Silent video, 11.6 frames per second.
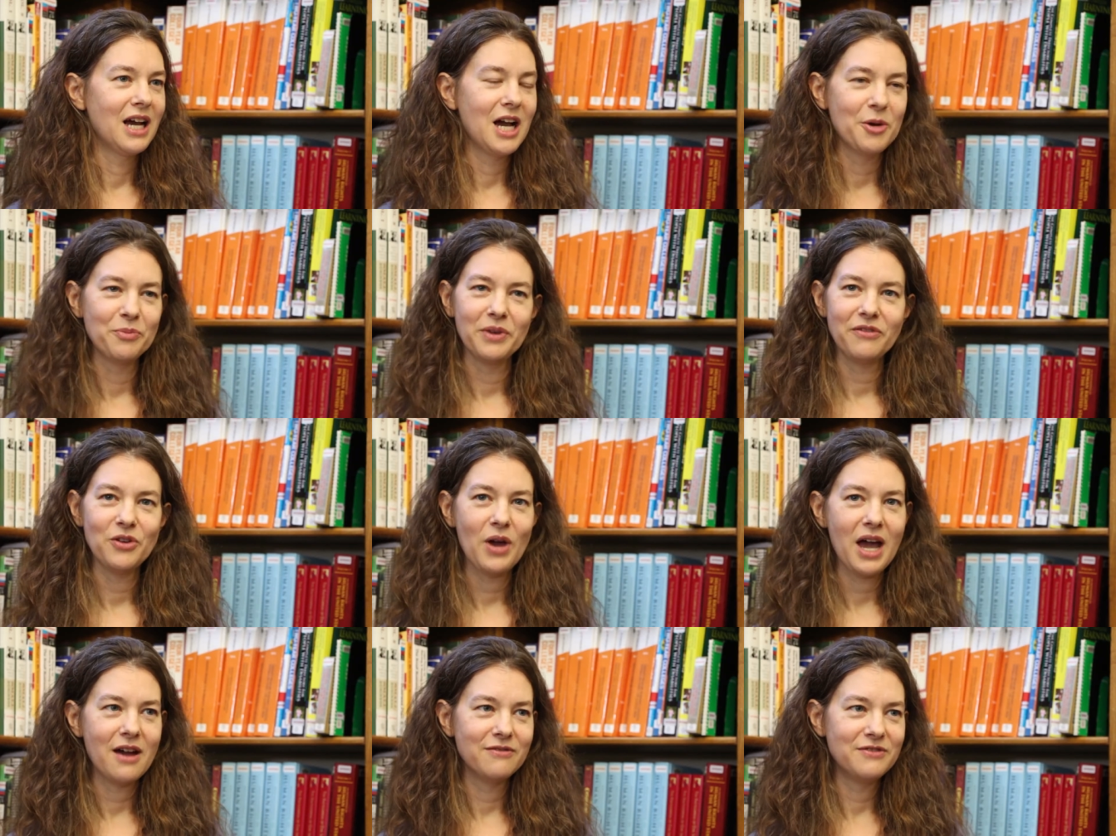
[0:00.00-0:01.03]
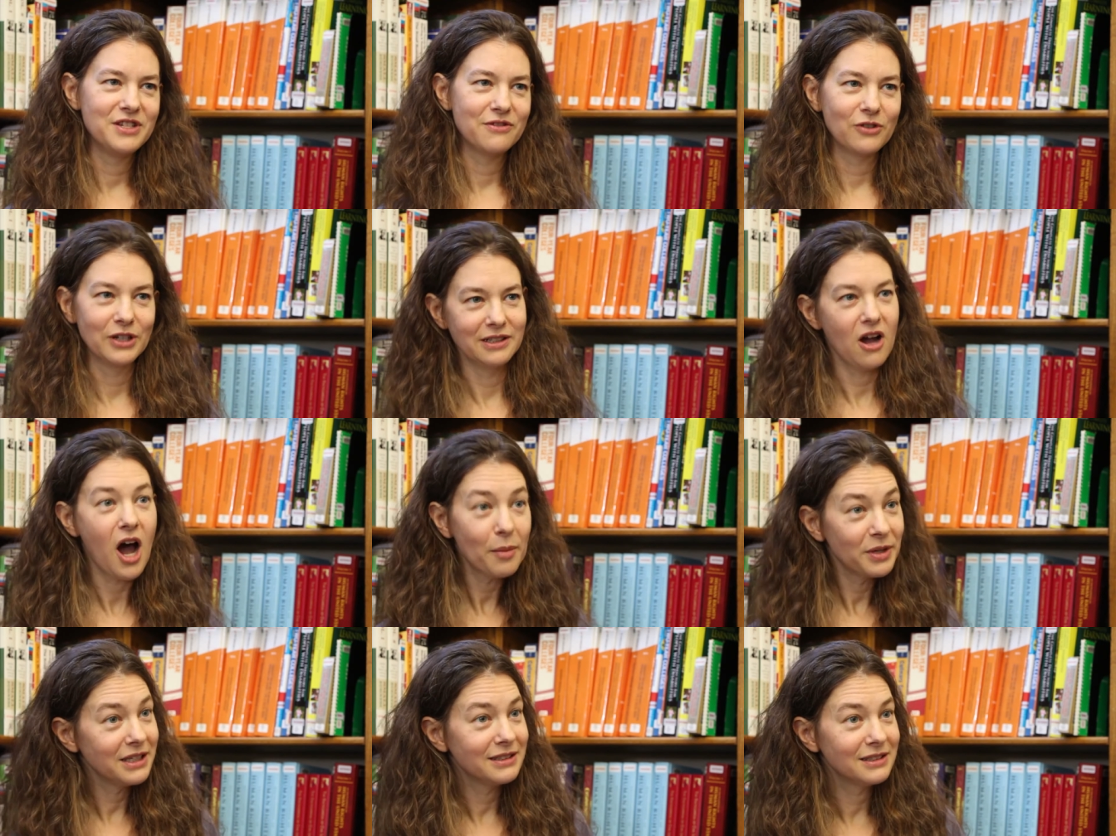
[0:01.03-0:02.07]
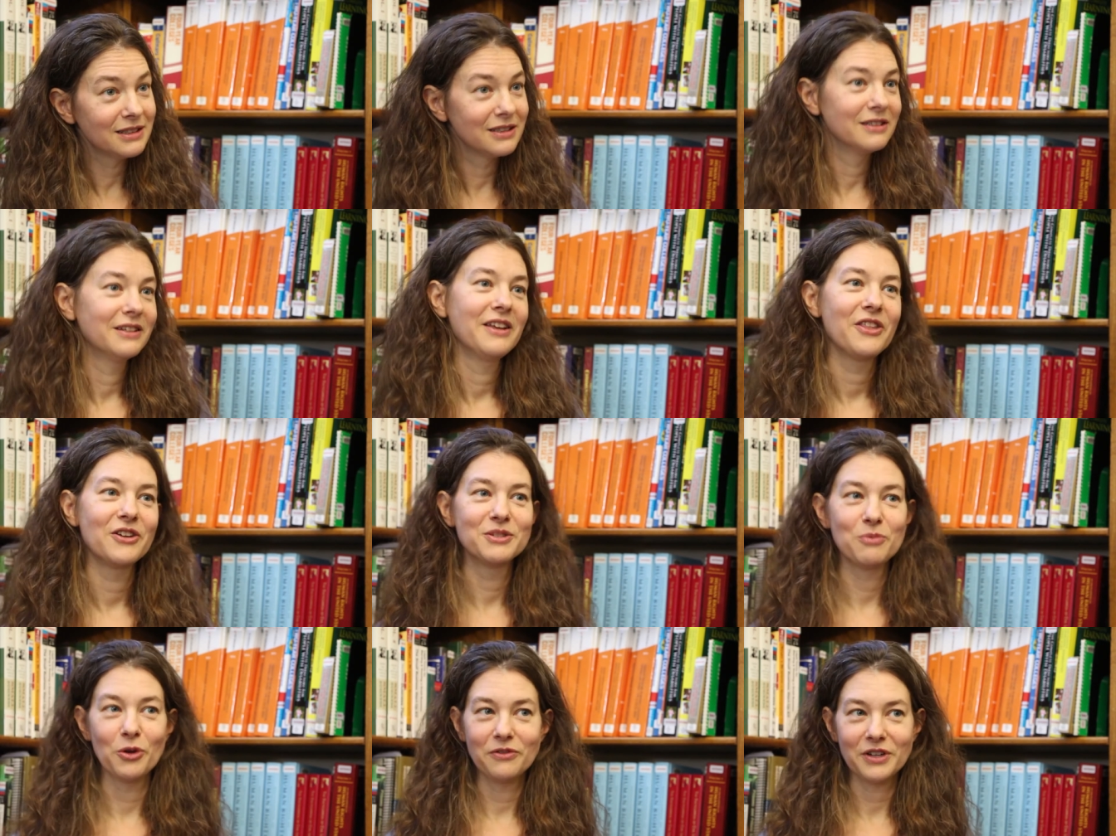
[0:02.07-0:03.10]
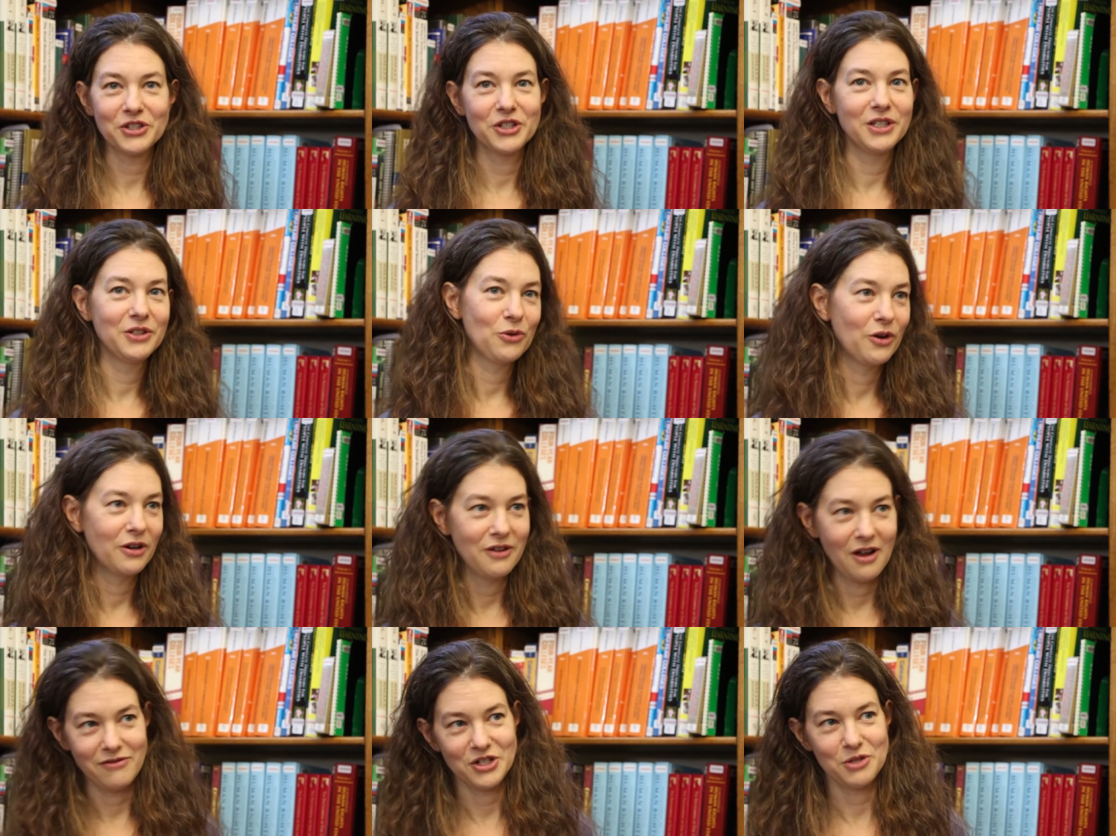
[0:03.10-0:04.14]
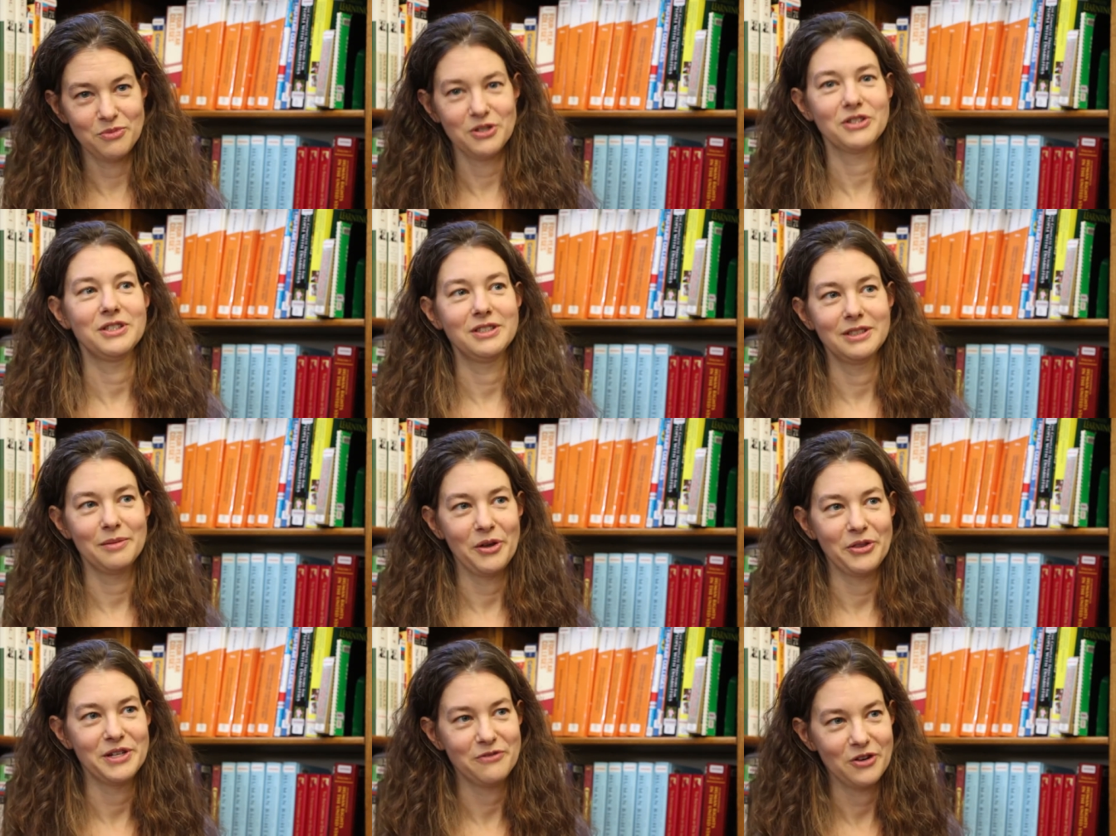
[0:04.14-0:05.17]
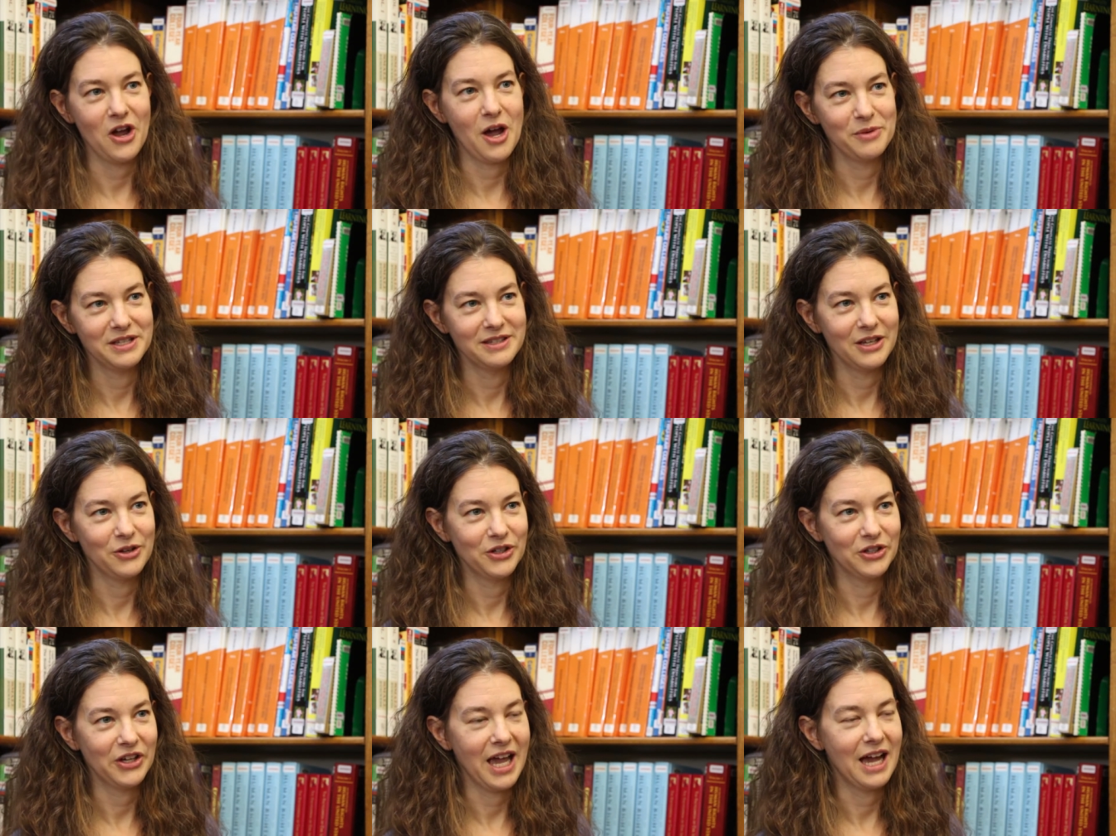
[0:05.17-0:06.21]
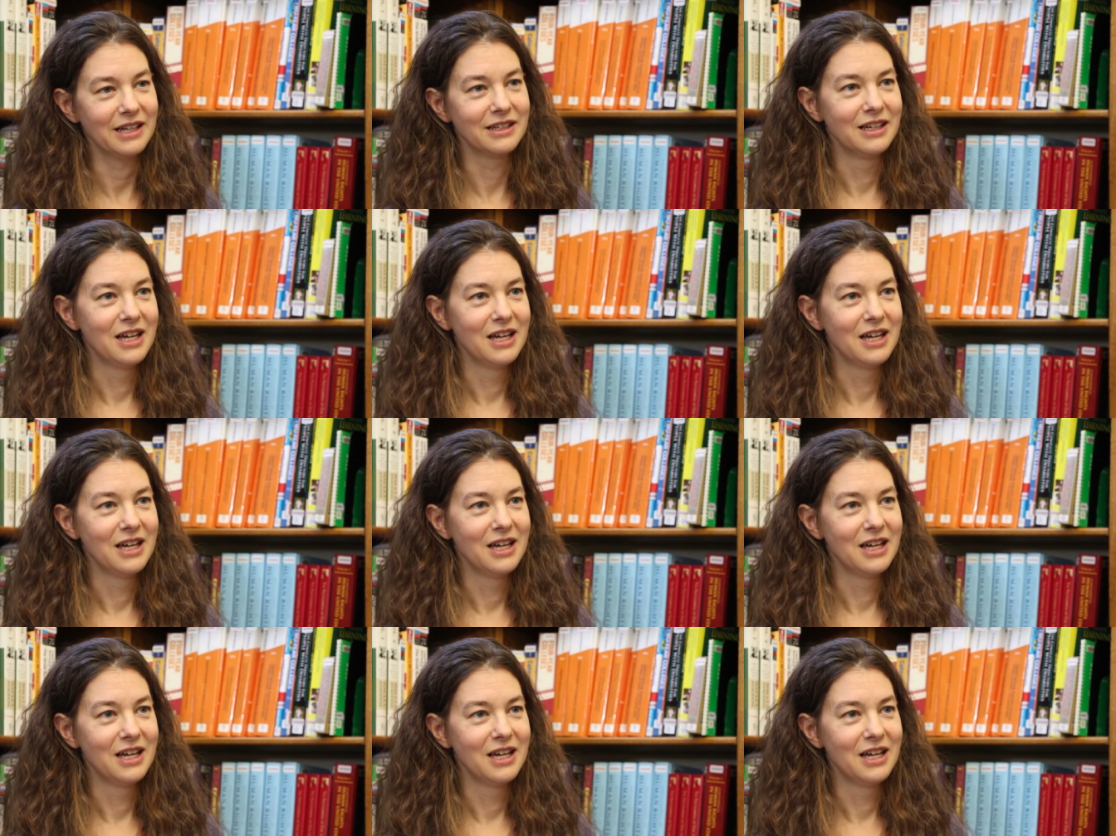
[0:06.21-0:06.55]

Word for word: Um, if you have different hobbies, there's both fiction or nonfiction books about the different hobbies that you can look at.